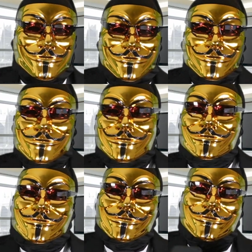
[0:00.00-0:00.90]
and only
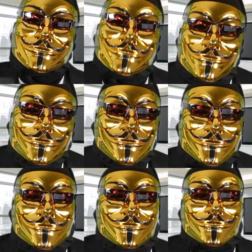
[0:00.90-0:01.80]
about
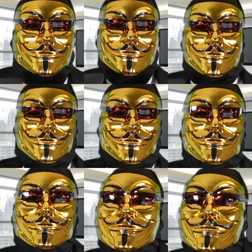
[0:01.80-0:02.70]
48% of people
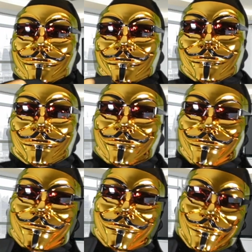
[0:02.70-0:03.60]
are even saving
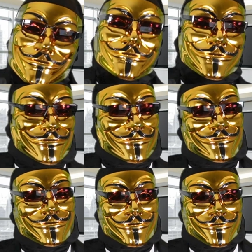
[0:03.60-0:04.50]
anything at all from their
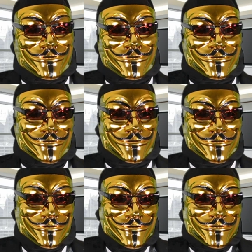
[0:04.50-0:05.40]
paycheck.
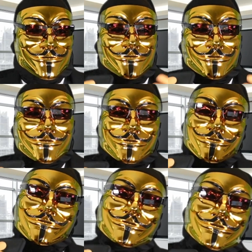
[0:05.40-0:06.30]
The average
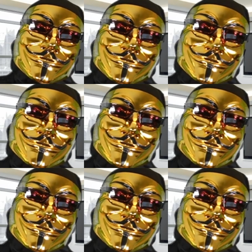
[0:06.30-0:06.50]
emergency